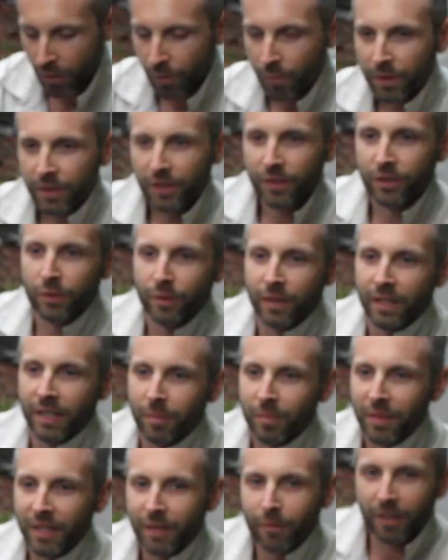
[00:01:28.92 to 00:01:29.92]
When you're doing a
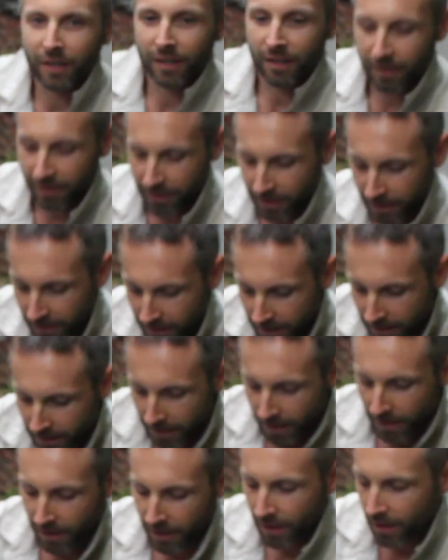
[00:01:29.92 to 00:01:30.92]
big wall,
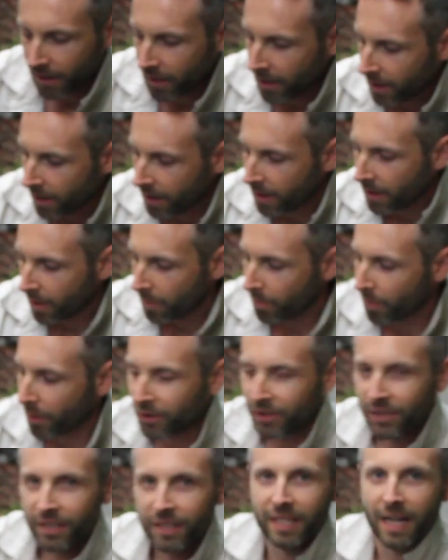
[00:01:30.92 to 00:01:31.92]

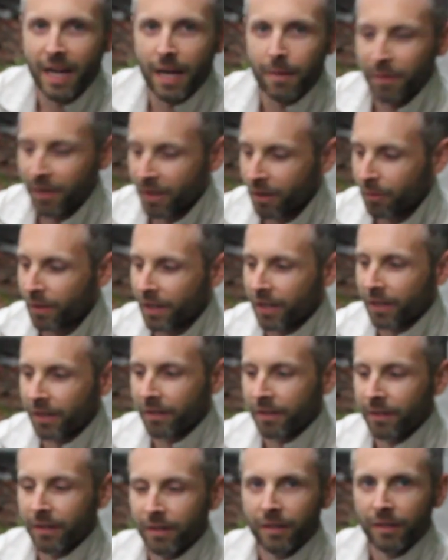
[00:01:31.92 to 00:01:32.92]
most of the time I'm going to wear
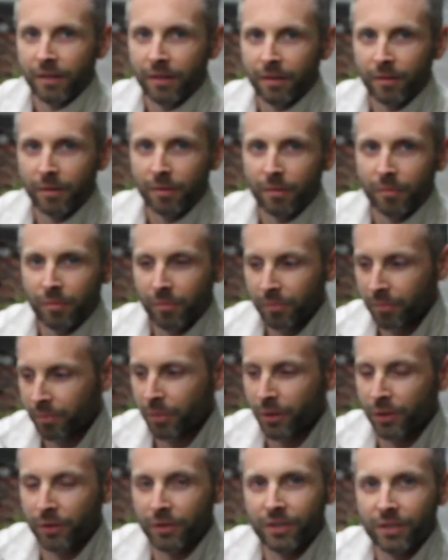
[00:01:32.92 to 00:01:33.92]

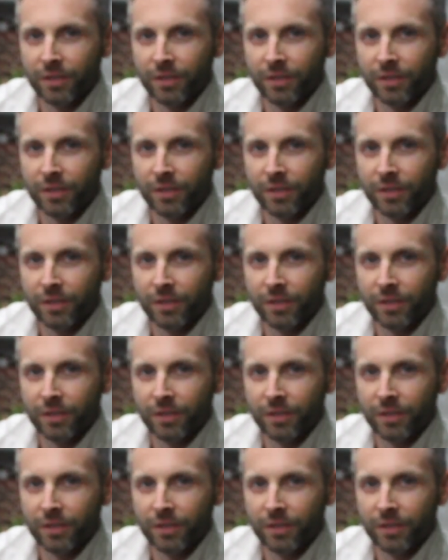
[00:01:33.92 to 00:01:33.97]
boots,